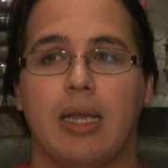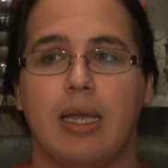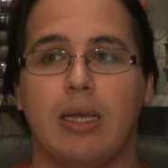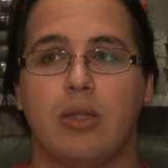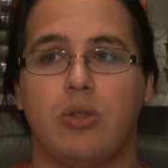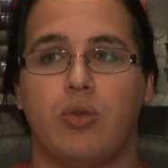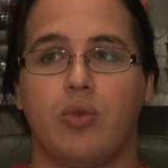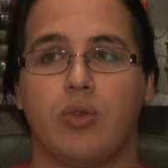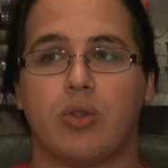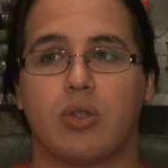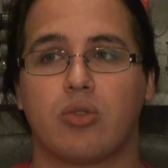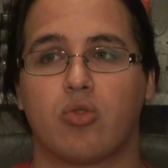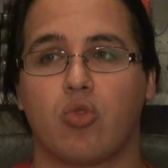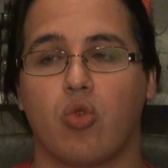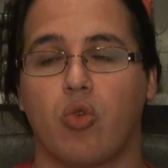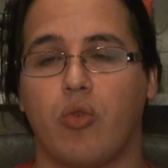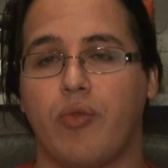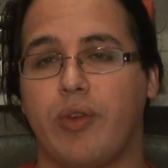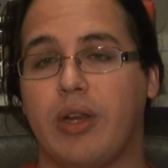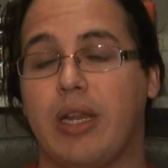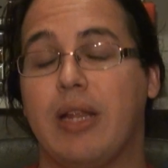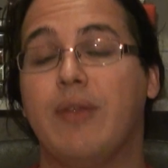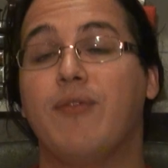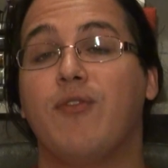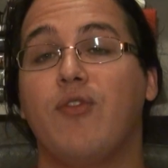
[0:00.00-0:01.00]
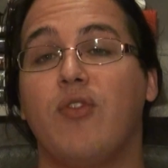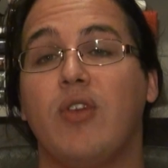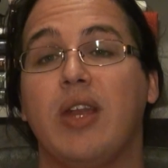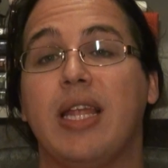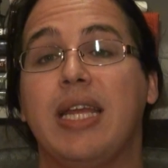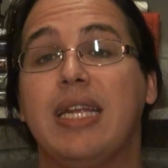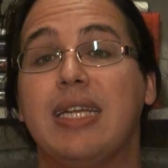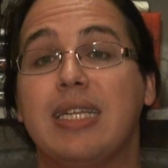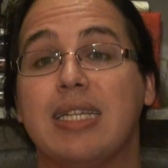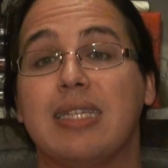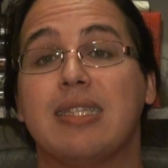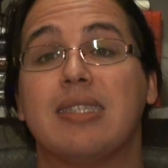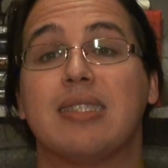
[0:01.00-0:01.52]
to sort of an
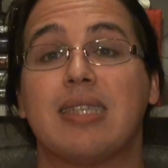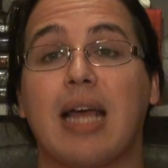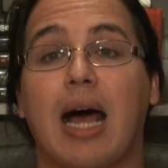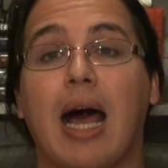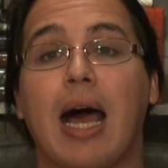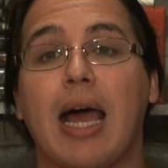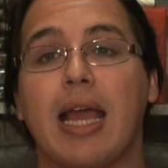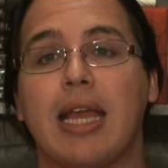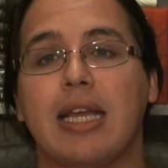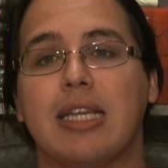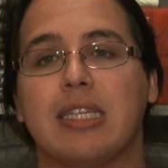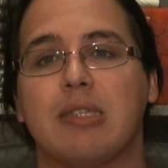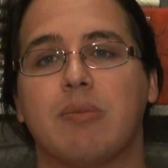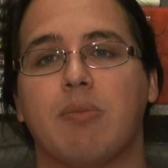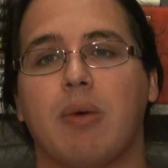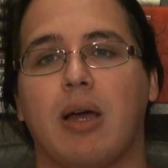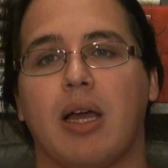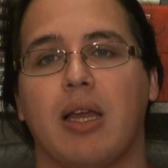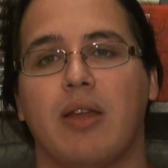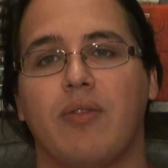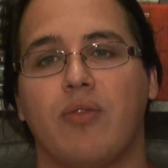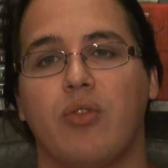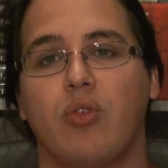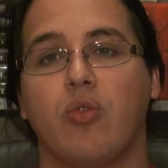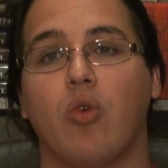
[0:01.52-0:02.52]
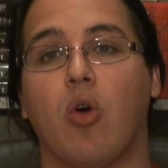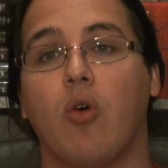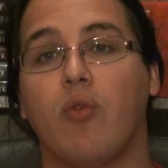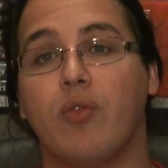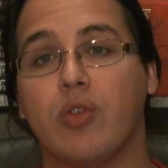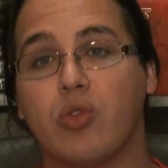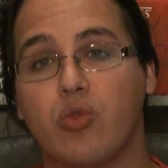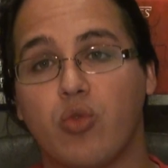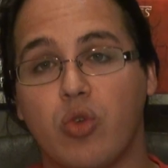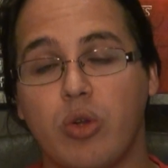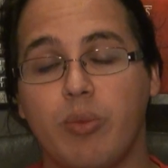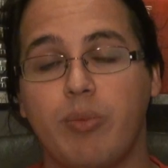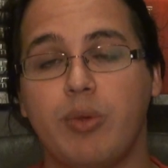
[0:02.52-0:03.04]
inflated size through all the
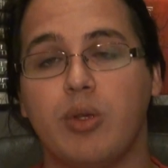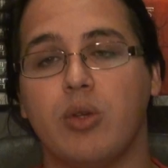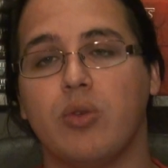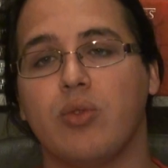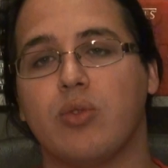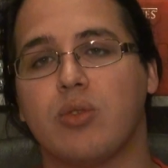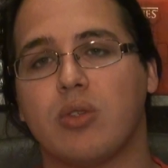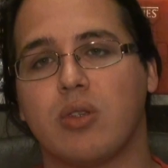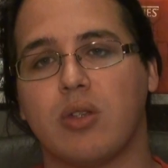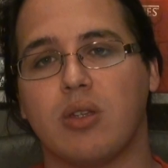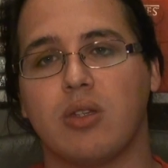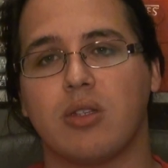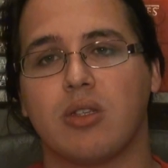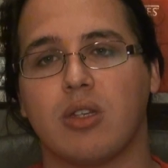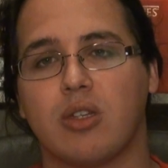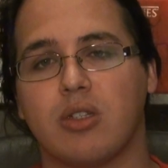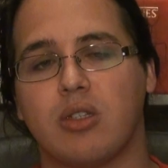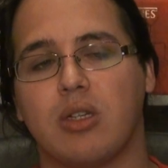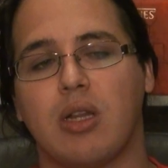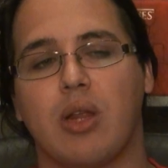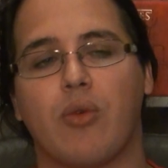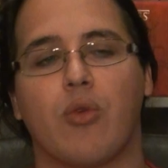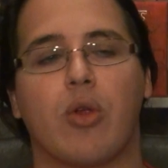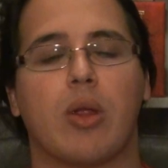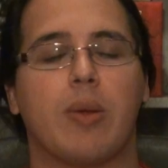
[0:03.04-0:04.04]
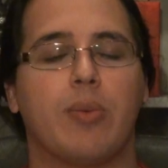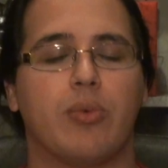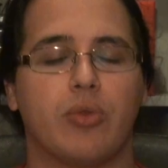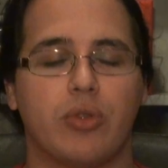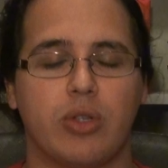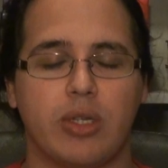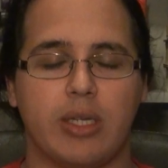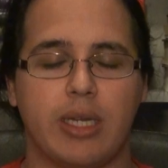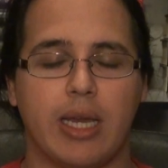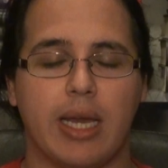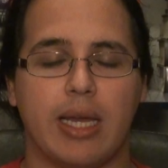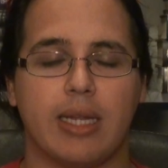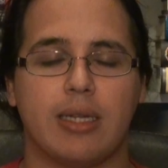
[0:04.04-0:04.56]
tributes and such they were able
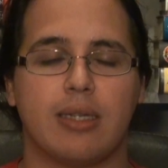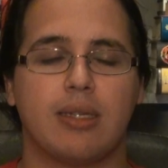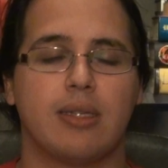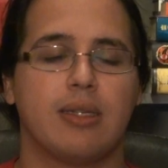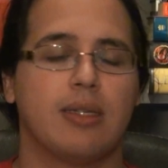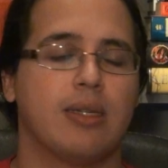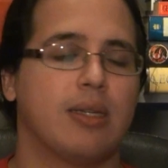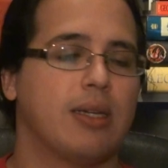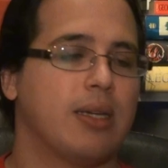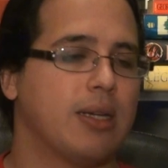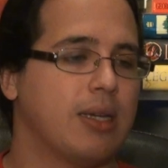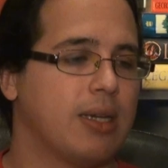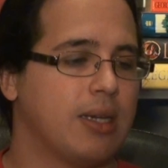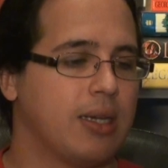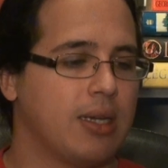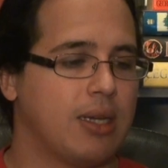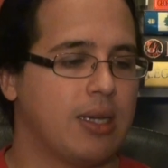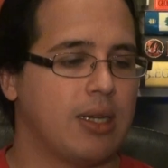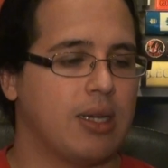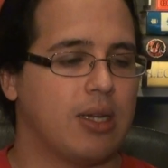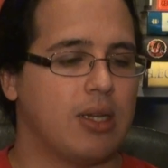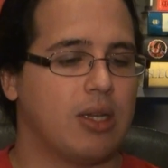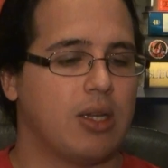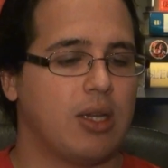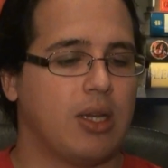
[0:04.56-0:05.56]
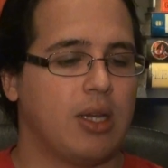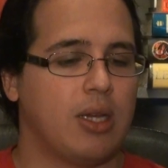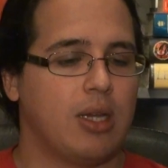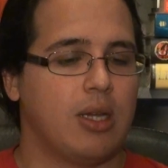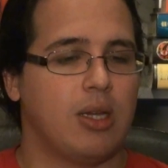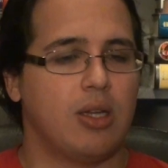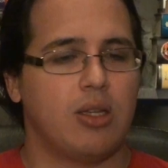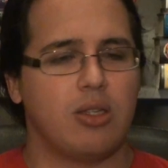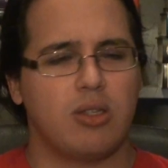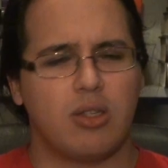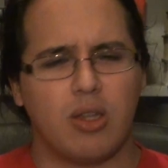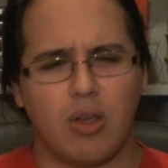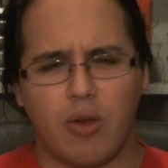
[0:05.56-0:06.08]
to get.
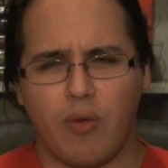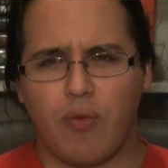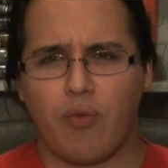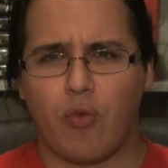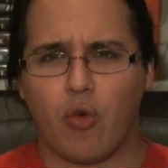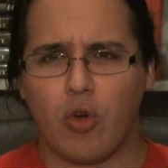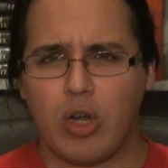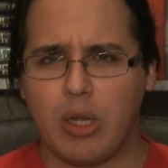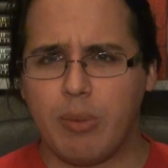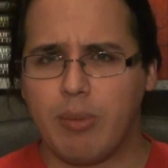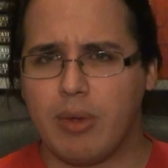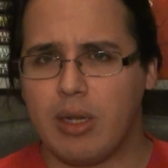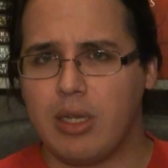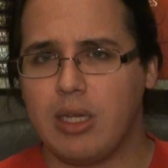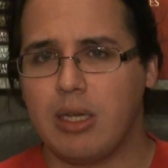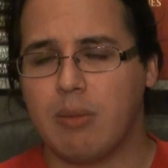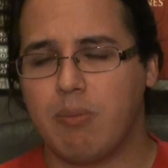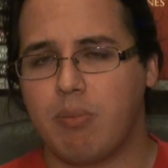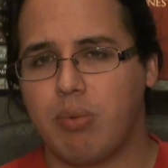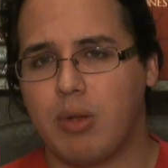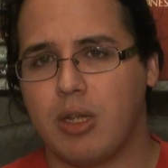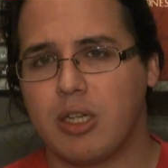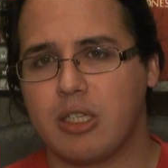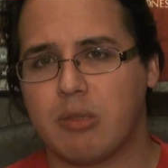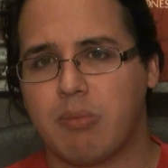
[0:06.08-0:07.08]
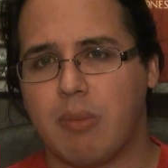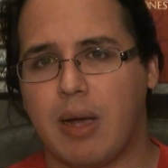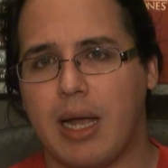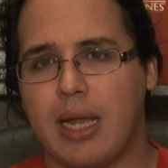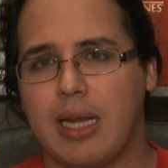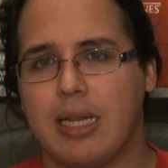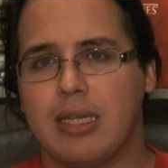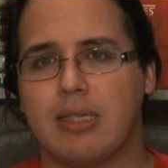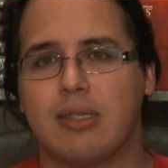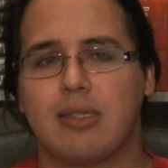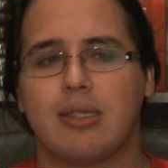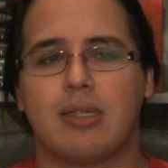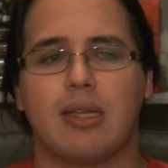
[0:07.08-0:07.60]
So 40 million plus
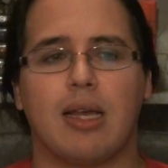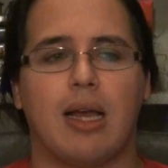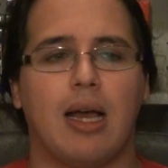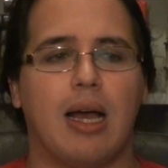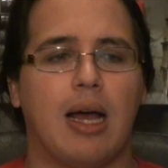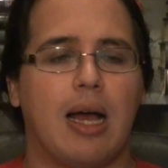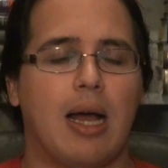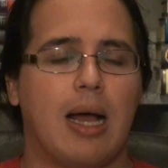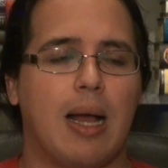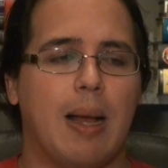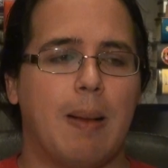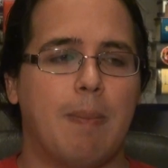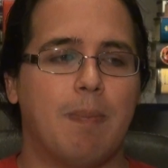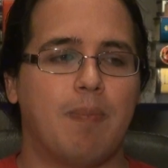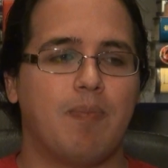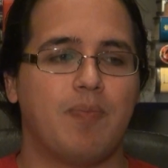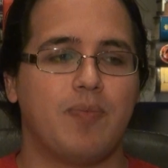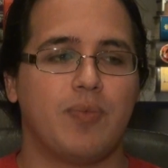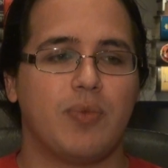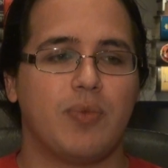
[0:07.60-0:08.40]
minus. I